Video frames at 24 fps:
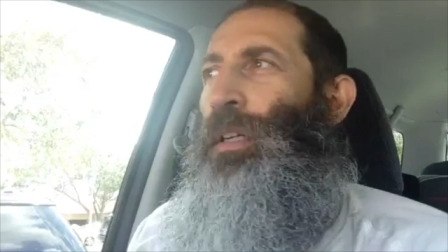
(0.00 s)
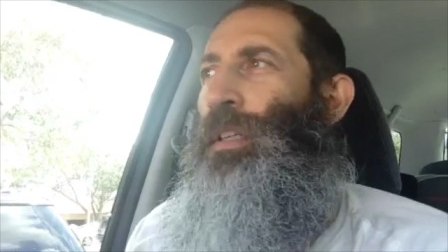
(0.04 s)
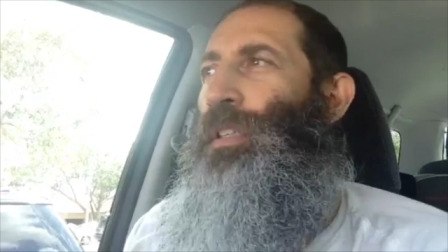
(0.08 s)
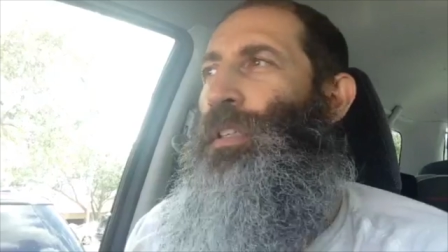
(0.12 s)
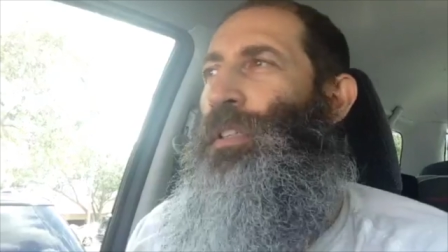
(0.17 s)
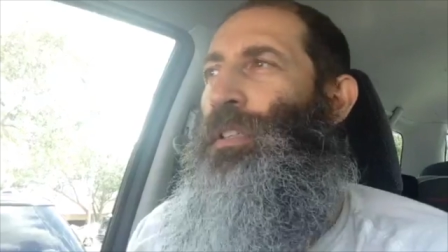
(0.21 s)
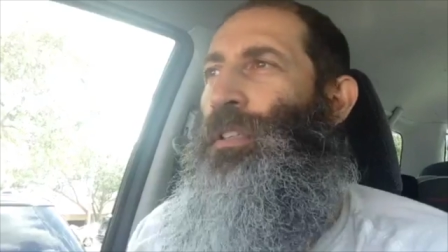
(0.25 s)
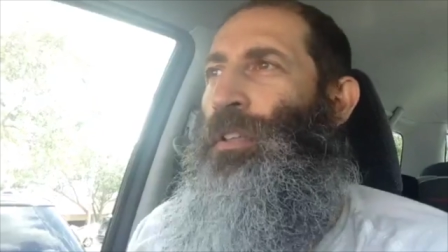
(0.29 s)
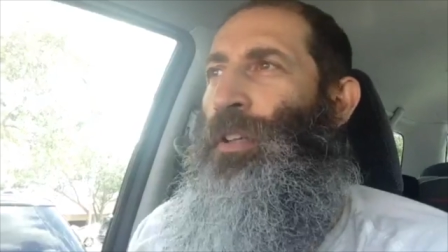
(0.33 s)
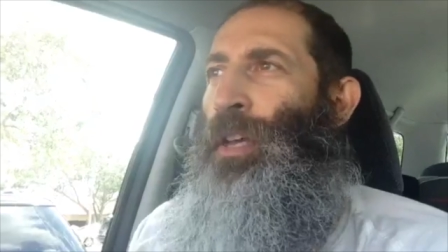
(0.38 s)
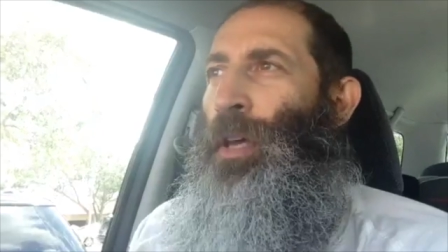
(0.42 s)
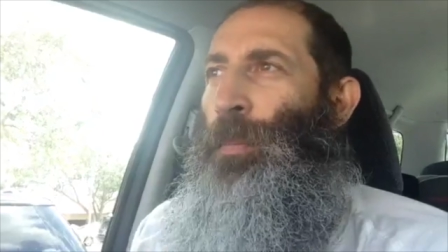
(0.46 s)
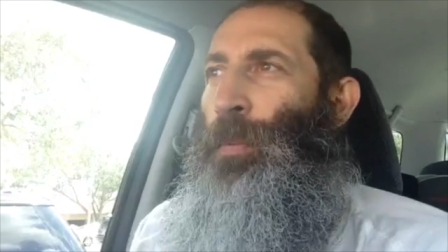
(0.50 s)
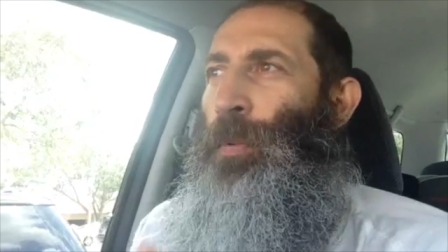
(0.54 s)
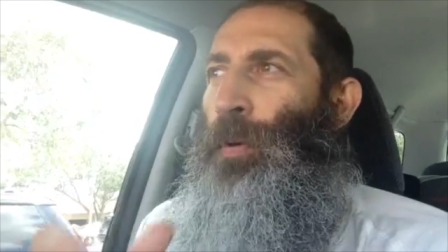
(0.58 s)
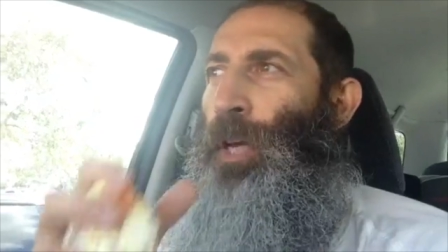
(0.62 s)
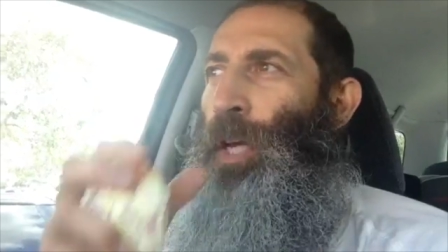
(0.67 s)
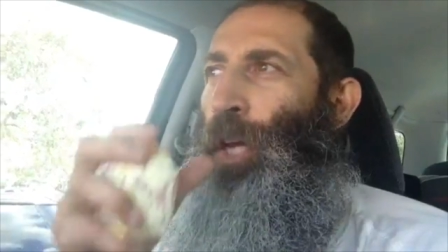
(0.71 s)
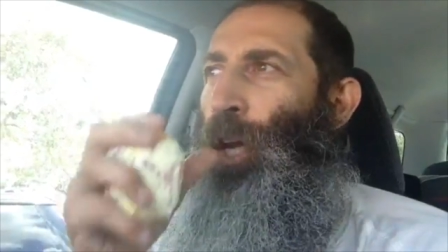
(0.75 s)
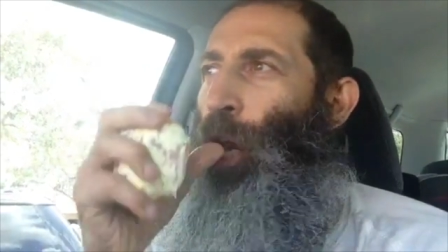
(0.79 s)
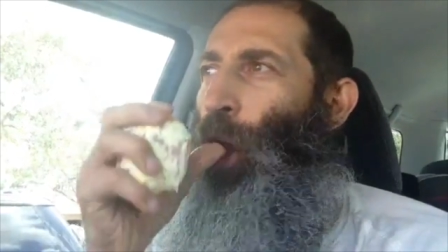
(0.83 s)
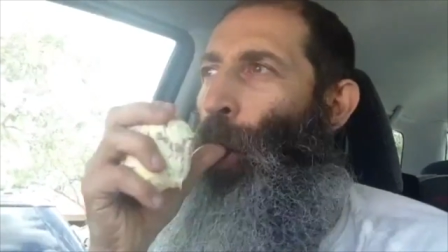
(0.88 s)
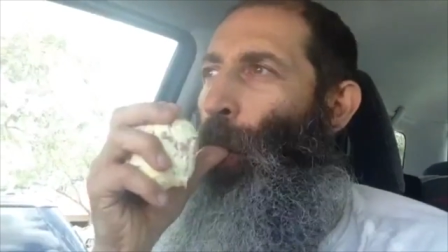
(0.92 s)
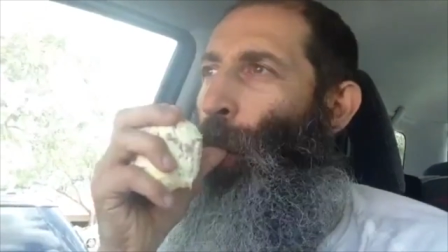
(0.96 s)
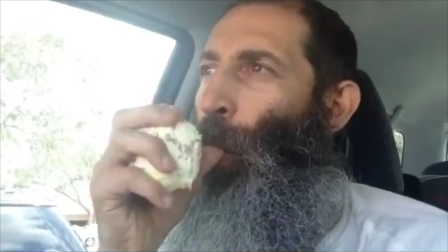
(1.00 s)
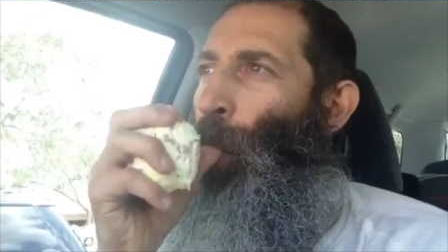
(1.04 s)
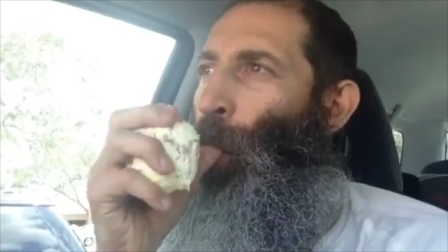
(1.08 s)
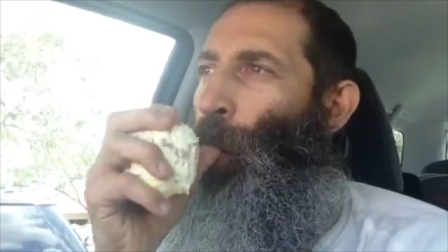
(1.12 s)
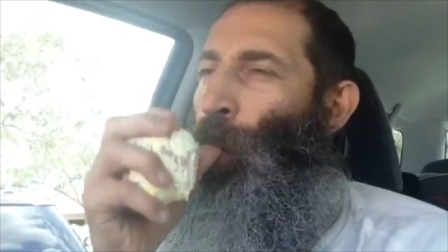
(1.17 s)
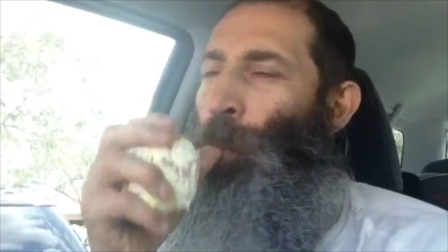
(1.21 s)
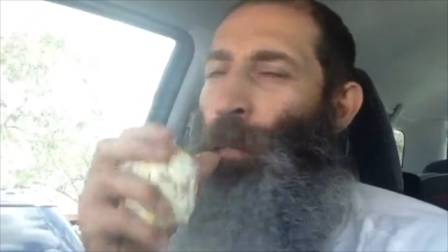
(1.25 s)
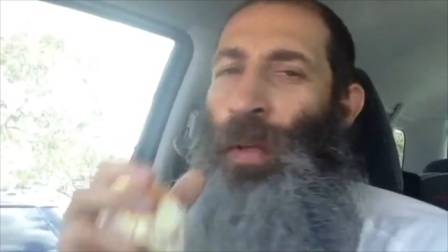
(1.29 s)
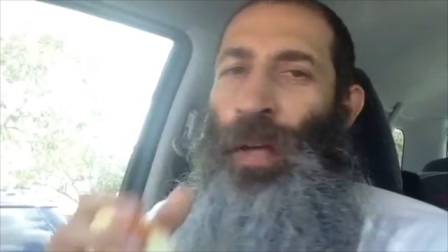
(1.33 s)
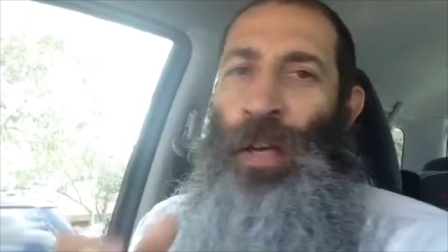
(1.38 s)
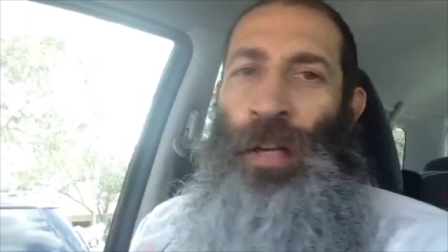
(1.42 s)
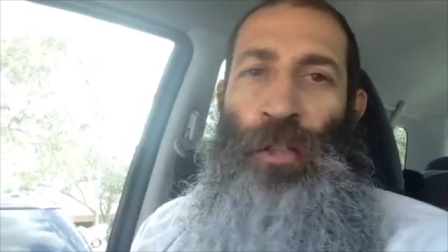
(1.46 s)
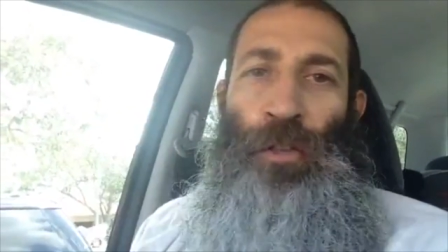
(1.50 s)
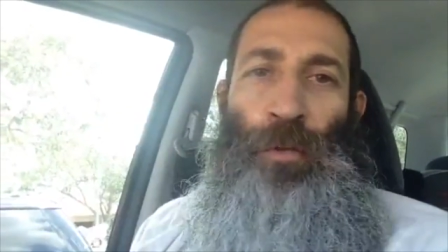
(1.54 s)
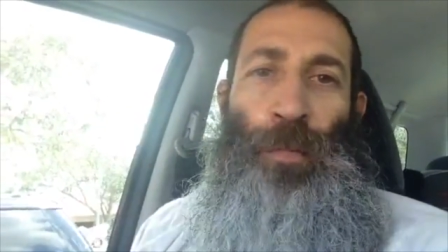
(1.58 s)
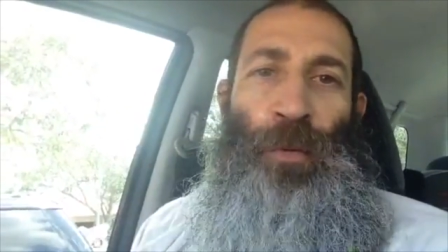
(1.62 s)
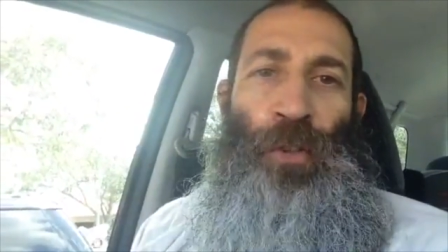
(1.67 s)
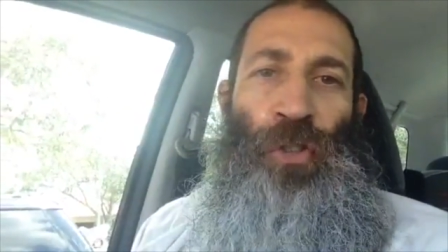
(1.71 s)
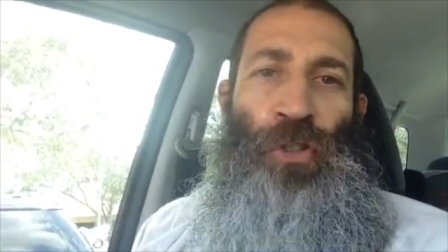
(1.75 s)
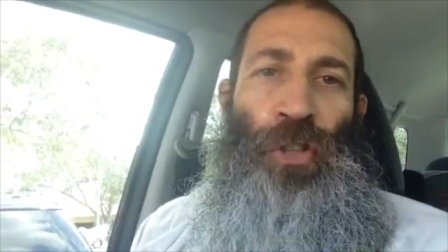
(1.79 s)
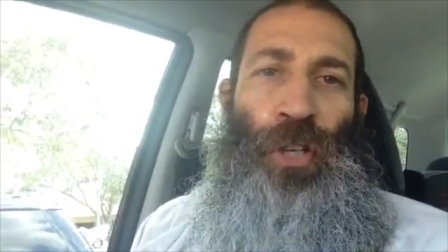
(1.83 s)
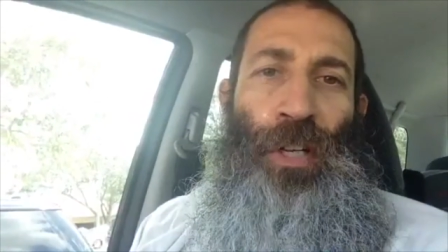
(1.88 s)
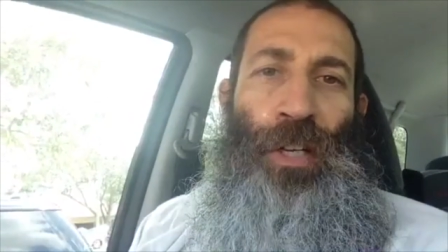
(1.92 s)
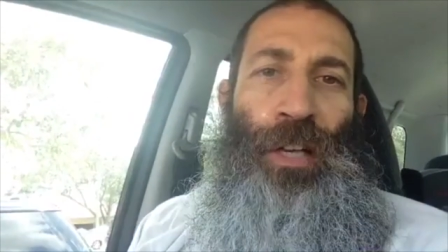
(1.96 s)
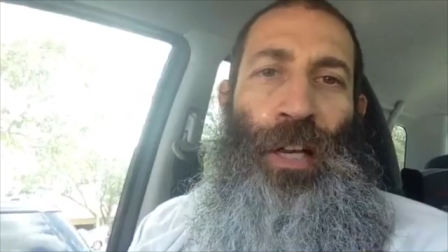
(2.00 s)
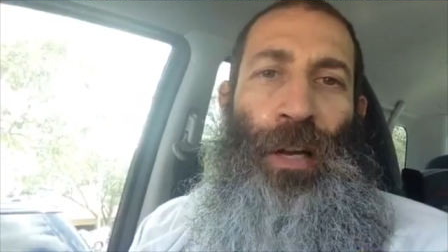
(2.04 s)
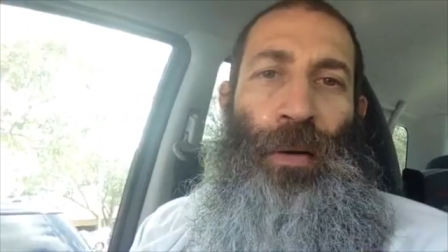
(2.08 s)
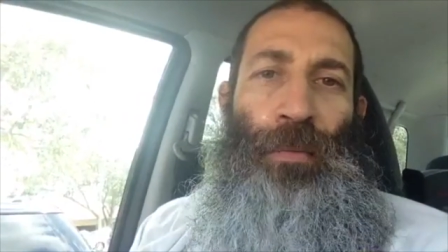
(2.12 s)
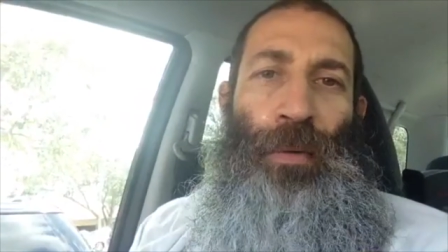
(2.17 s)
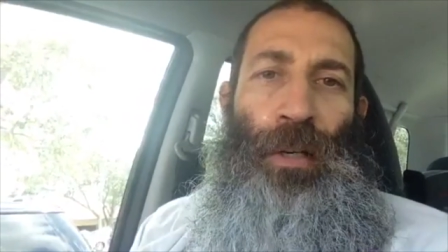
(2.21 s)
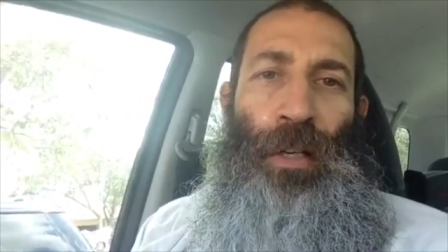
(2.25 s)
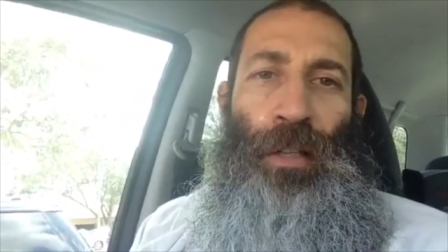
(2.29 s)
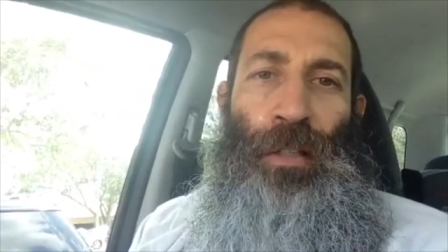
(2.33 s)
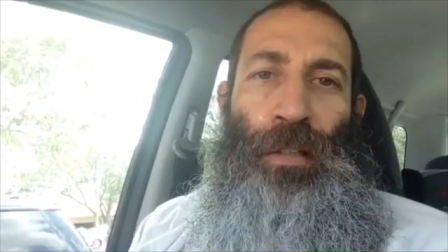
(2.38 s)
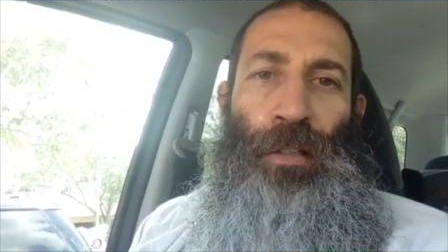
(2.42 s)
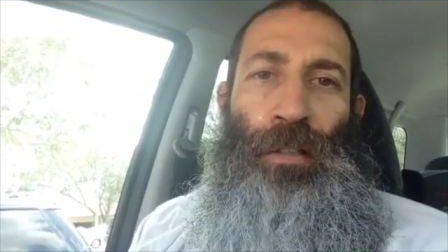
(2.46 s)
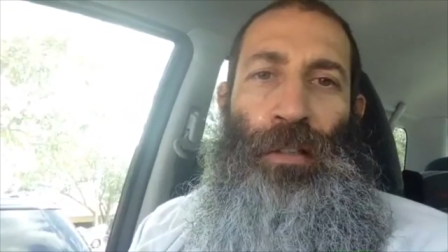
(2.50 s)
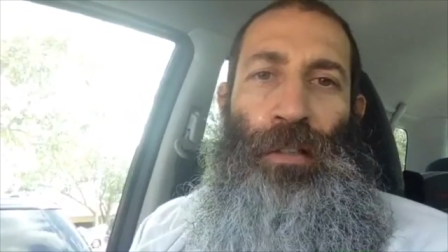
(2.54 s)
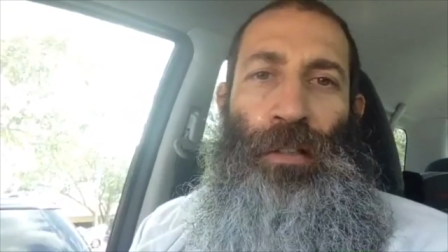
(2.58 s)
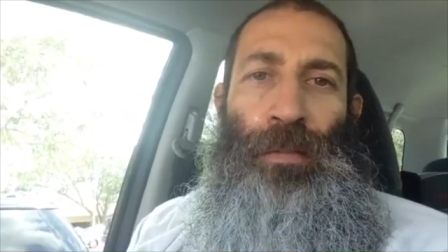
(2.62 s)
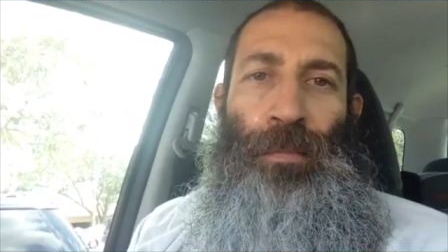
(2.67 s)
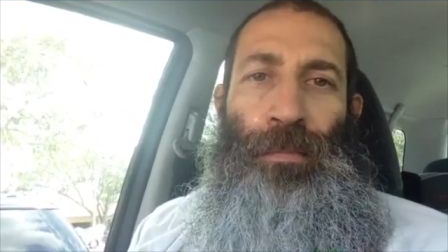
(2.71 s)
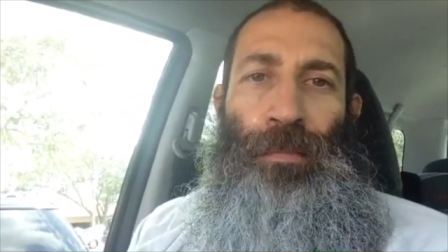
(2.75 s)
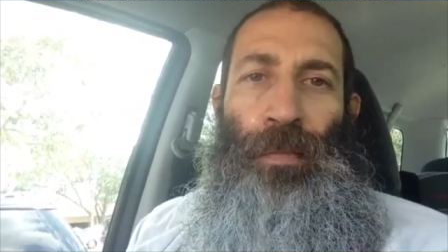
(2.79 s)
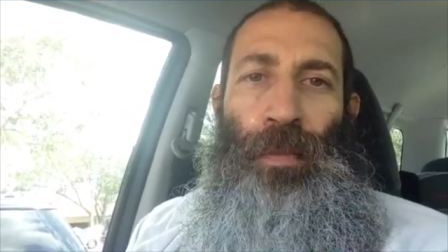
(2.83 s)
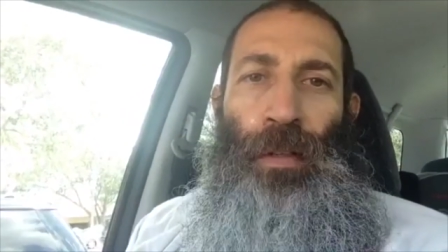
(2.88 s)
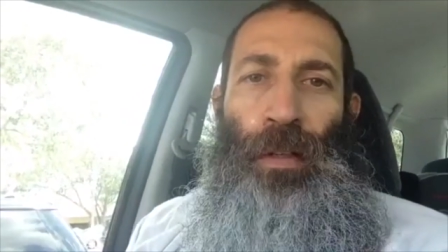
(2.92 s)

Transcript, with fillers: the sleep we eat, and this machine that runs.